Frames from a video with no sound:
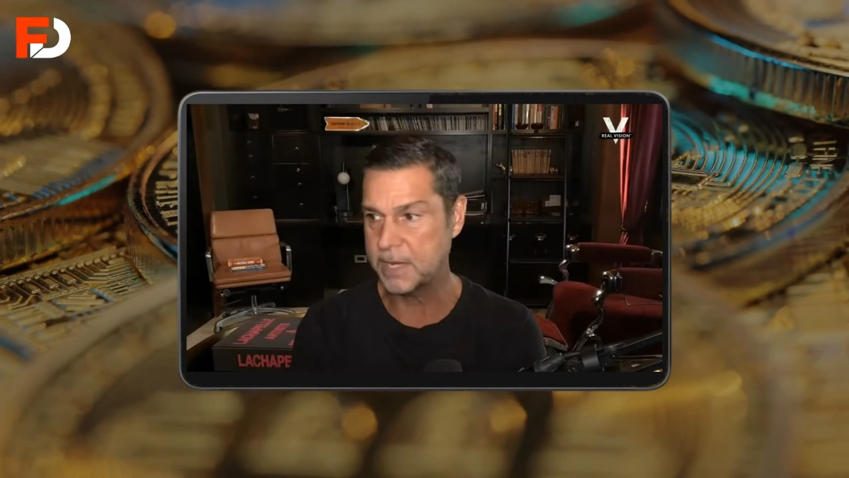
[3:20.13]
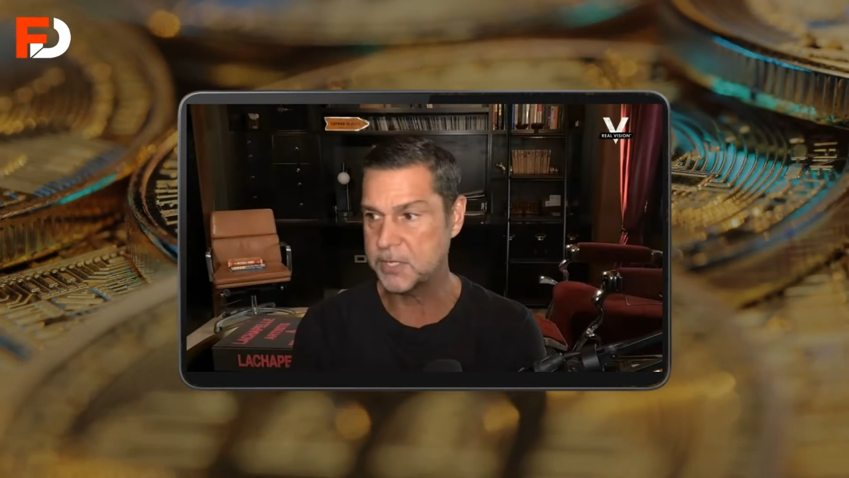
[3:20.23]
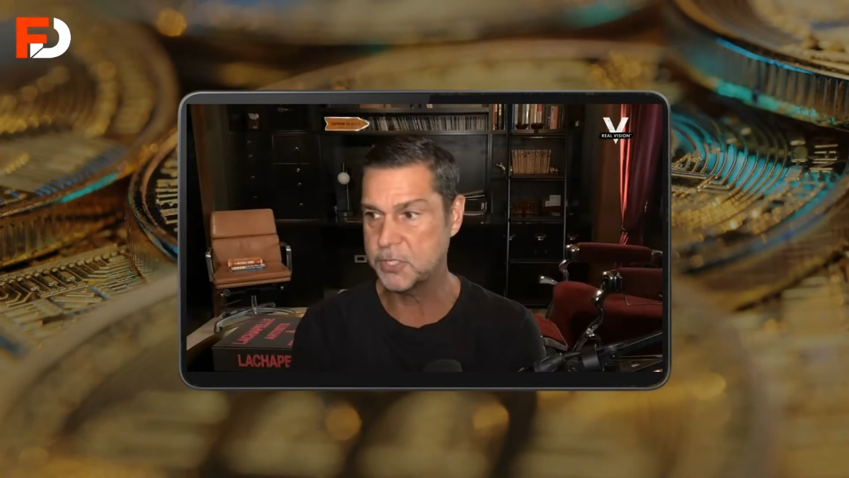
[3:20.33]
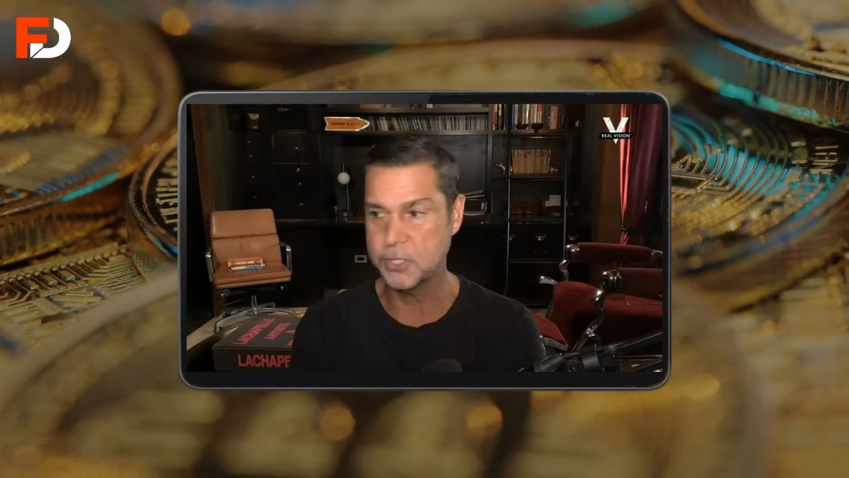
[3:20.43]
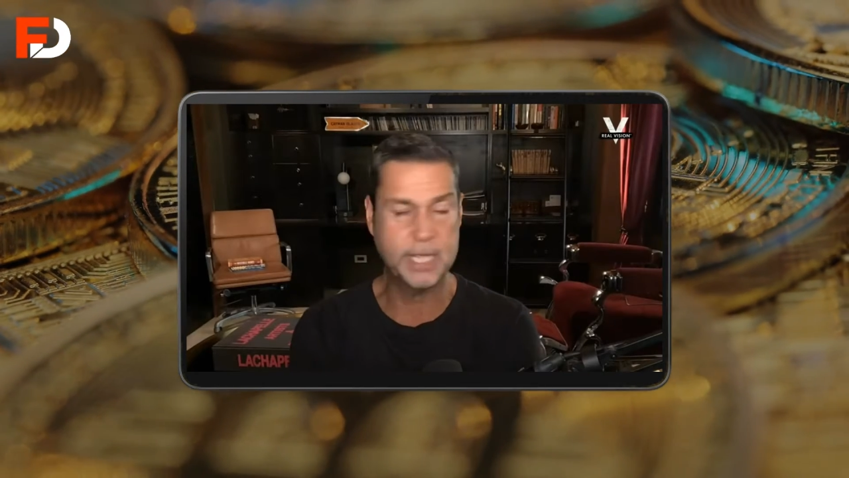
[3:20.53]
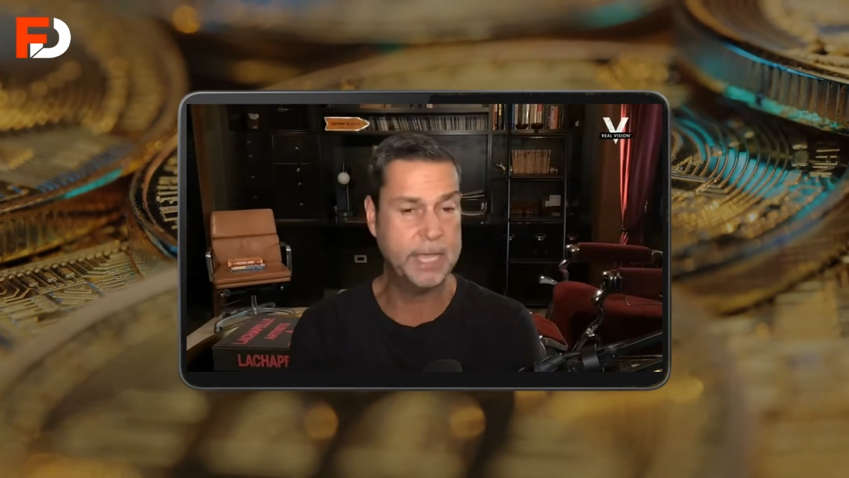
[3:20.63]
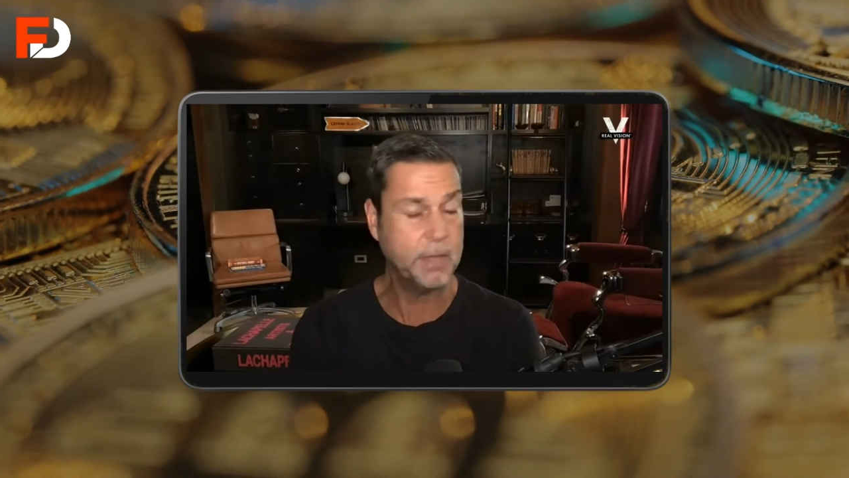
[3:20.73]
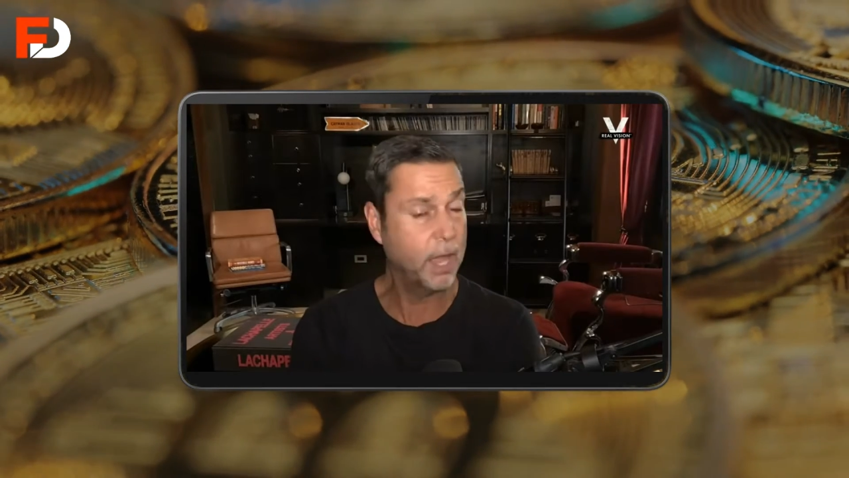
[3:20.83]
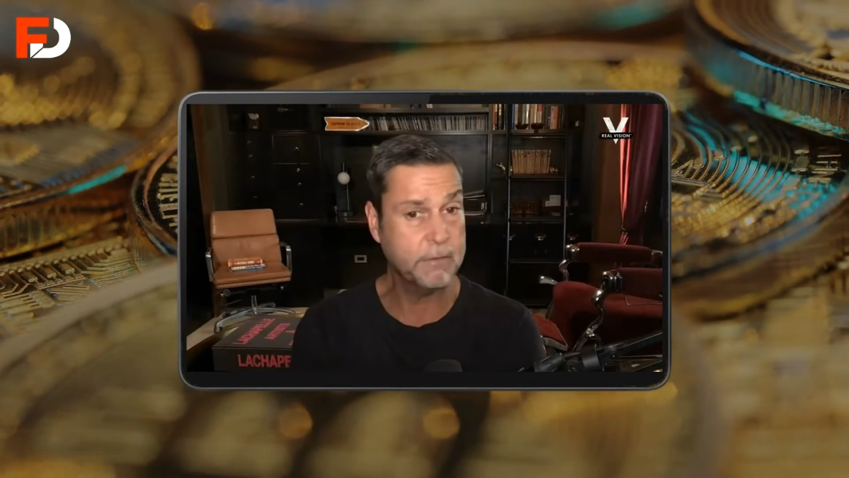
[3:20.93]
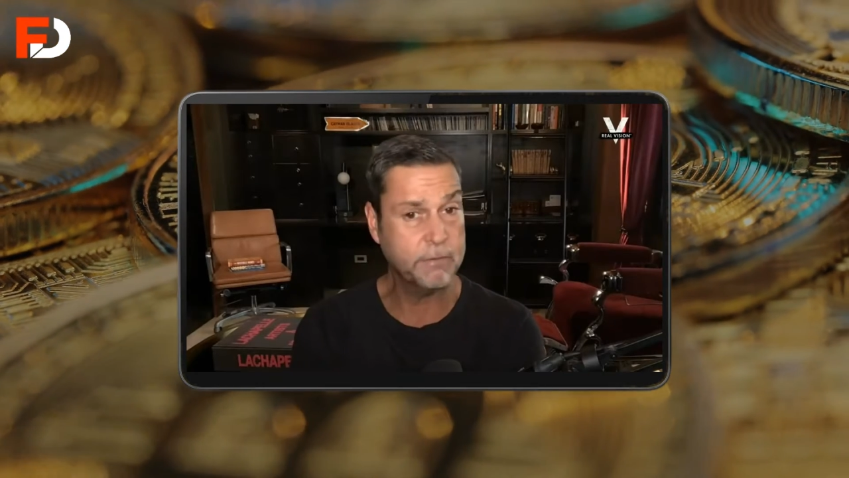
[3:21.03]
and should keep
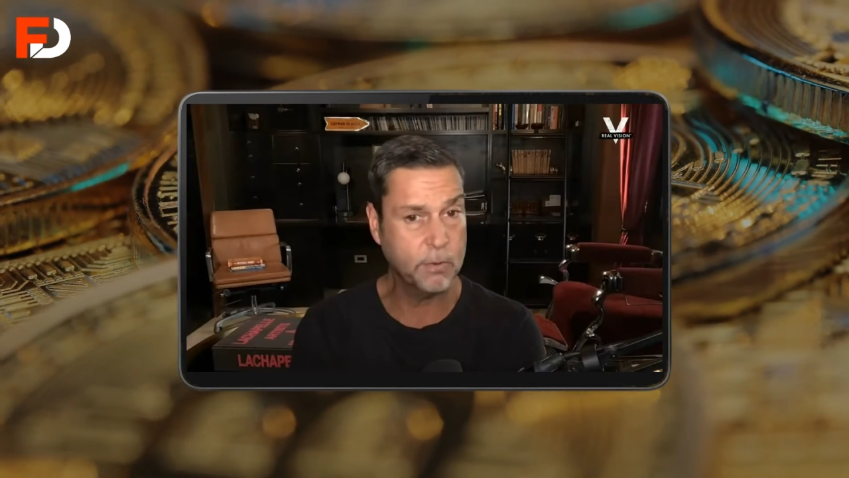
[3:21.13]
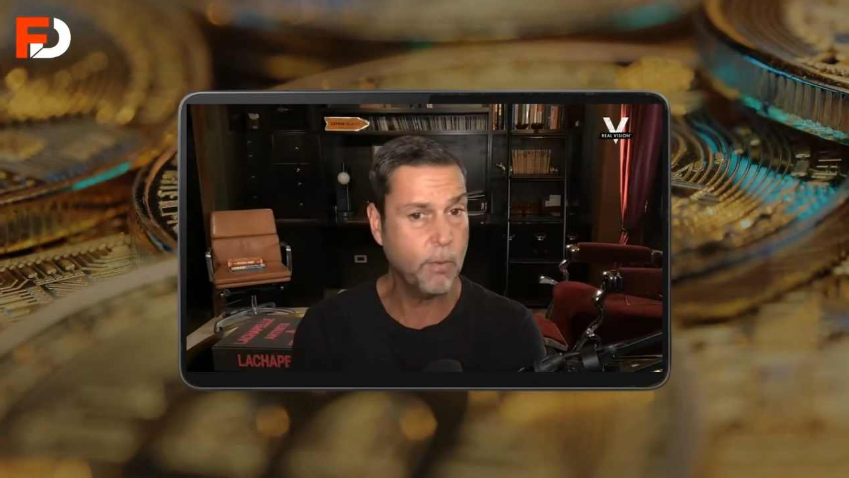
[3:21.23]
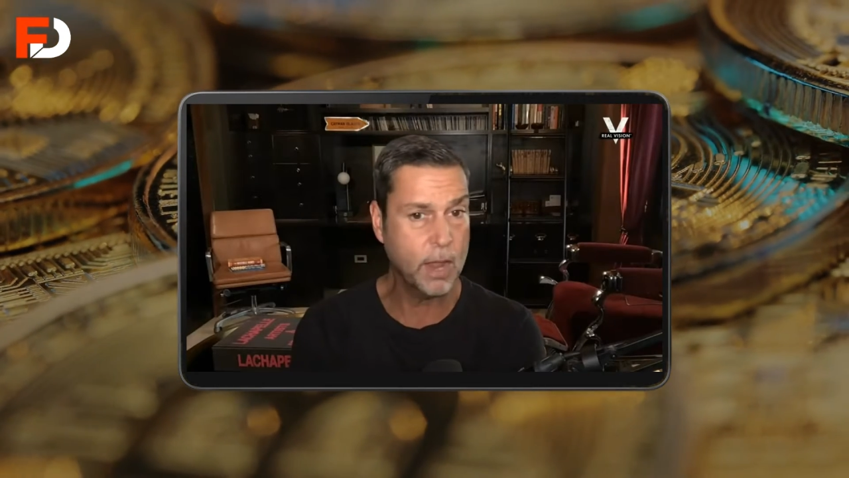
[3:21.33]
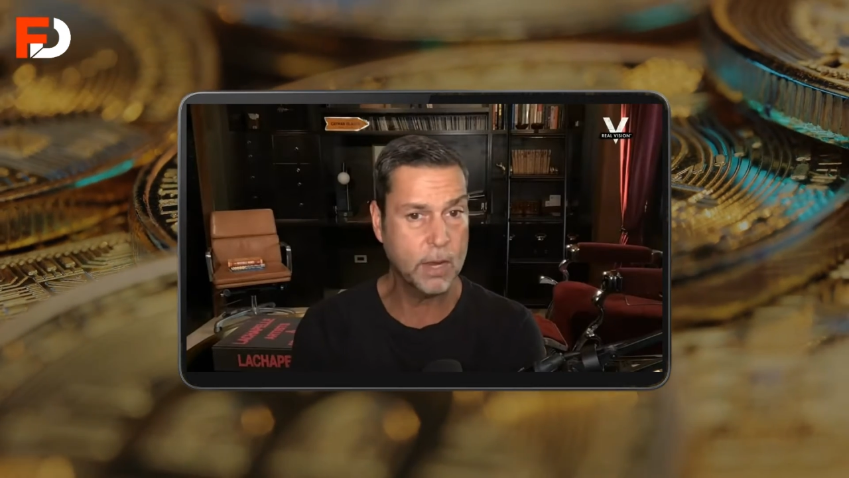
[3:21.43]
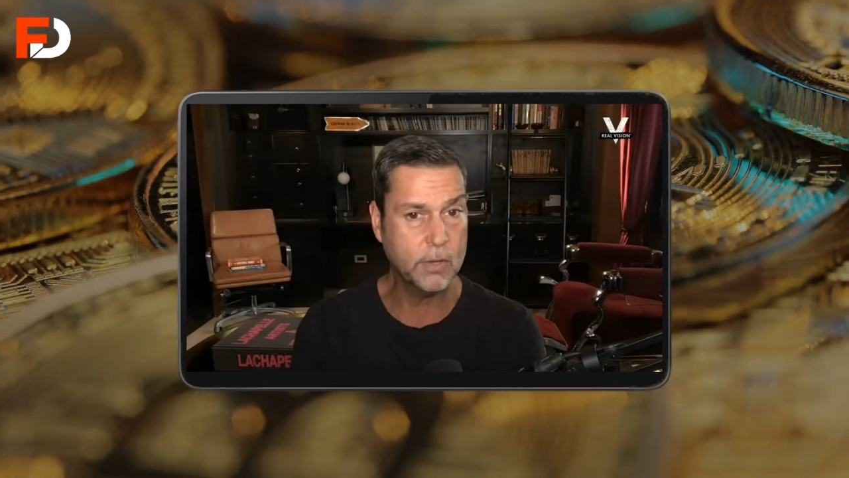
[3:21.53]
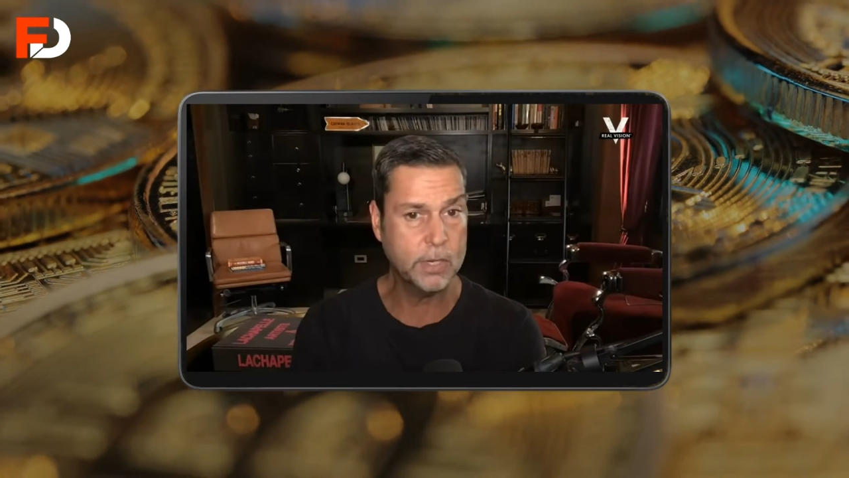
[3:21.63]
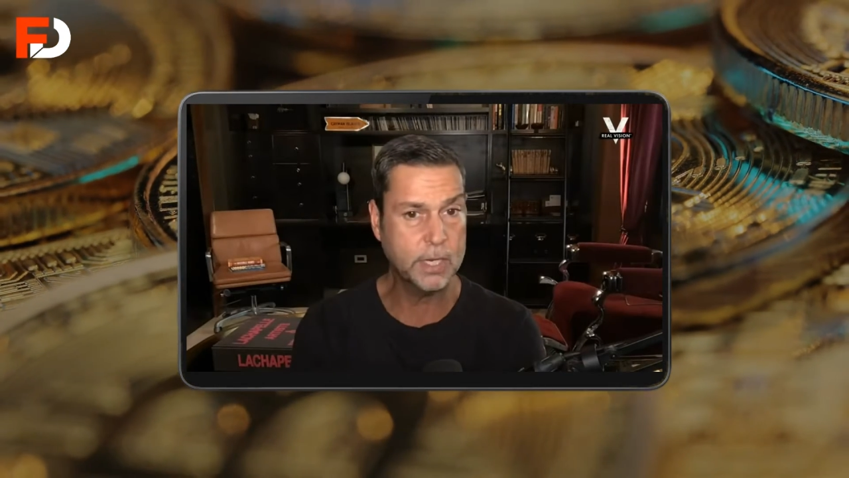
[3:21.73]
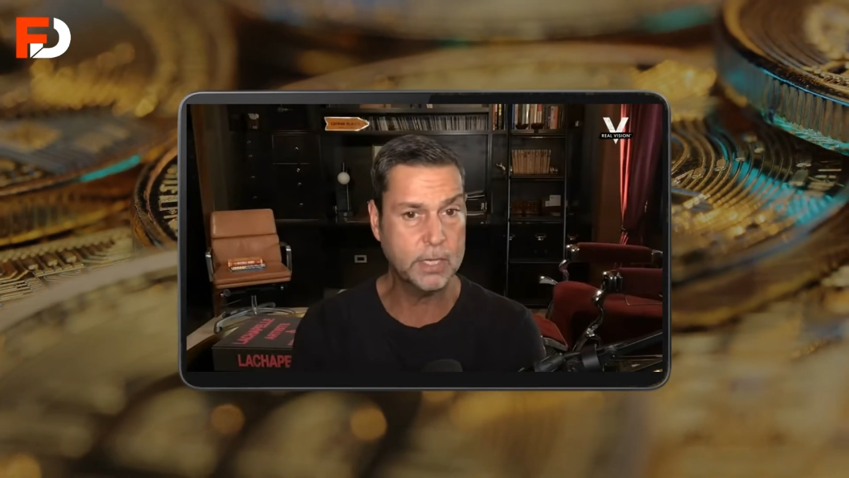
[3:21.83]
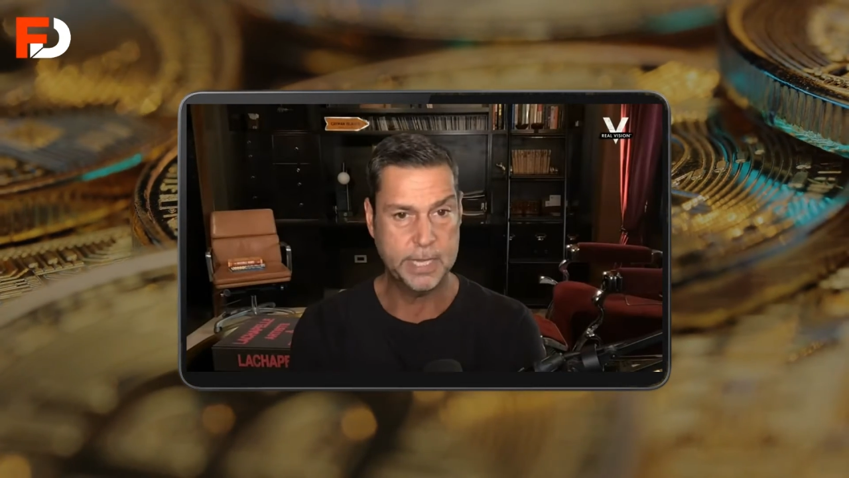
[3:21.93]
going for a while longer.